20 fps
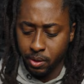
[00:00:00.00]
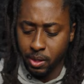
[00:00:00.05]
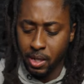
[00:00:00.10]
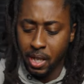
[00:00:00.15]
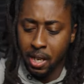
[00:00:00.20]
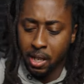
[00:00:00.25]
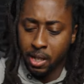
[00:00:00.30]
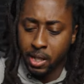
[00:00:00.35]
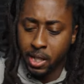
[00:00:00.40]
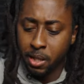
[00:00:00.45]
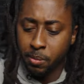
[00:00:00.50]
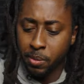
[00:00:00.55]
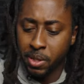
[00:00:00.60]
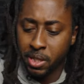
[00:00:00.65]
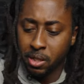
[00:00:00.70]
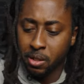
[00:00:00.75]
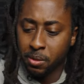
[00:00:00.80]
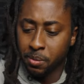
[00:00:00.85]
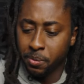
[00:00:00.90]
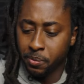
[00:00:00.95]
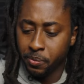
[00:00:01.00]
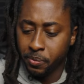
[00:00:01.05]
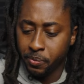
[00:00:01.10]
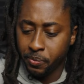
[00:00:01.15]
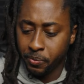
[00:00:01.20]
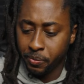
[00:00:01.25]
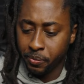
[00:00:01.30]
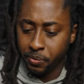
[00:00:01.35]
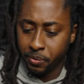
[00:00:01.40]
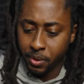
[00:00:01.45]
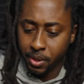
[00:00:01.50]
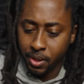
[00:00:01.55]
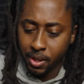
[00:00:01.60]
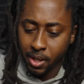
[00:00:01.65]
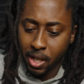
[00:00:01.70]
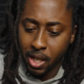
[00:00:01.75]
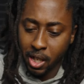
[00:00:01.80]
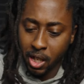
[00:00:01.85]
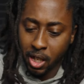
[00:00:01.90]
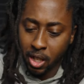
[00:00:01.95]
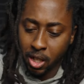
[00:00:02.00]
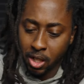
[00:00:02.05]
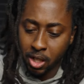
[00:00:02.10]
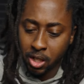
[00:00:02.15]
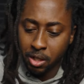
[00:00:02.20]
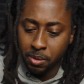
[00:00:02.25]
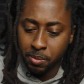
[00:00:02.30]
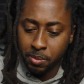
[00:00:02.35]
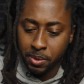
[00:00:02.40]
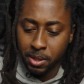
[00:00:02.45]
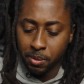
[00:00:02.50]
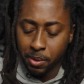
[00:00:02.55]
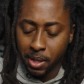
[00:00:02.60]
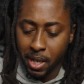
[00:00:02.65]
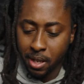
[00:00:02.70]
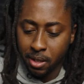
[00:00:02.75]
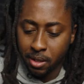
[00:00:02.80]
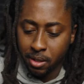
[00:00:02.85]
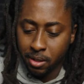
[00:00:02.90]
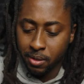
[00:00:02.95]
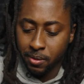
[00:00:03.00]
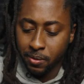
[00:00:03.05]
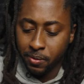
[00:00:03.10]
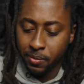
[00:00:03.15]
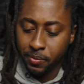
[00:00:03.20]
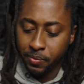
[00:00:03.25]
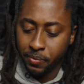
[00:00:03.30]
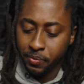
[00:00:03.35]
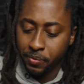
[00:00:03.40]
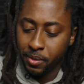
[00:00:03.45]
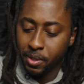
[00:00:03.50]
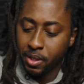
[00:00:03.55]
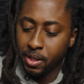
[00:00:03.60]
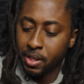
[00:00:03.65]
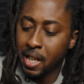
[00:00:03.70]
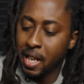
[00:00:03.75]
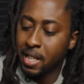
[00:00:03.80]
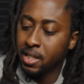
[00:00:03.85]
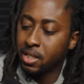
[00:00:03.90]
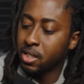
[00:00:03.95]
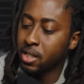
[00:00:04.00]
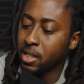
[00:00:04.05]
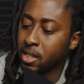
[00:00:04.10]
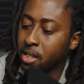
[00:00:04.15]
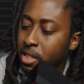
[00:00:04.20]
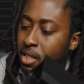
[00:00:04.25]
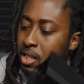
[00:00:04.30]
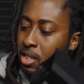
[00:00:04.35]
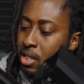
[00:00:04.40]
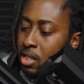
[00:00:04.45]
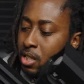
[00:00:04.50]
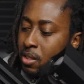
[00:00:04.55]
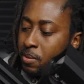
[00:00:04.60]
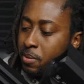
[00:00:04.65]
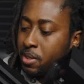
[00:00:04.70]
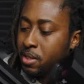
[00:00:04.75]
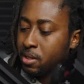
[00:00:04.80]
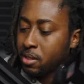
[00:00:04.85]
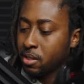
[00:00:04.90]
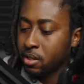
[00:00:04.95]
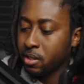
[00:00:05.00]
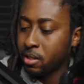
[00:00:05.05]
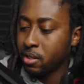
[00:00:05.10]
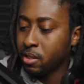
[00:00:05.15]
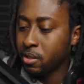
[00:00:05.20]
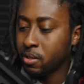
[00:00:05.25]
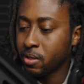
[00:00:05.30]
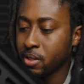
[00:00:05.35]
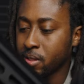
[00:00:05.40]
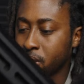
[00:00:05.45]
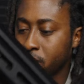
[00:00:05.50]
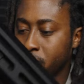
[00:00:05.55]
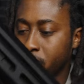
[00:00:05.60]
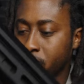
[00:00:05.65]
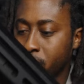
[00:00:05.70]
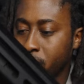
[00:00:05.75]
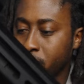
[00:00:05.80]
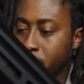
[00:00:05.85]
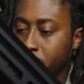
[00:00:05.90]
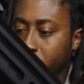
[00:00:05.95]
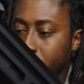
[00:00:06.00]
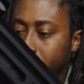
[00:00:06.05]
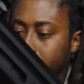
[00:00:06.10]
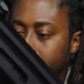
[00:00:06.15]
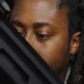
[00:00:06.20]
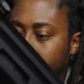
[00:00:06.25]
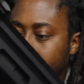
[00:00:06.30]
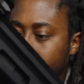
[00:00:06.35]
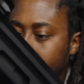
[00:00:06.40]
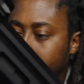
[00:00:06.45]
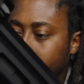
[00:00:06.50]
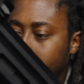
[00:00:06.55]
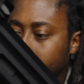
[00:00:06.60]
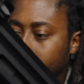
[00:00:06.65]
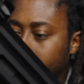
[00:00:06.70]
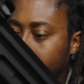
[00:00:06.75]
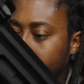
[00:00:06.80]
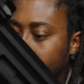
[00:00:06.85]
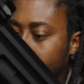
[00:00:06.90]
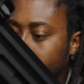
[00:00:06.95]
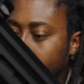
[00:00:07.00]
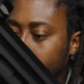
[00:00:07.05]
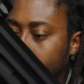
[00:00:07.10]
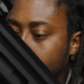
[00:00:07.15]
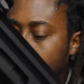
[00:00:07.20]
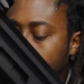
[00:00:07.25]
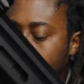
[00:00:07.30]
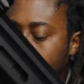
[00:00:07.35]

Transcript: now I need me some a clip, some kind of nice looking clips. You know what I'm saying? Clear through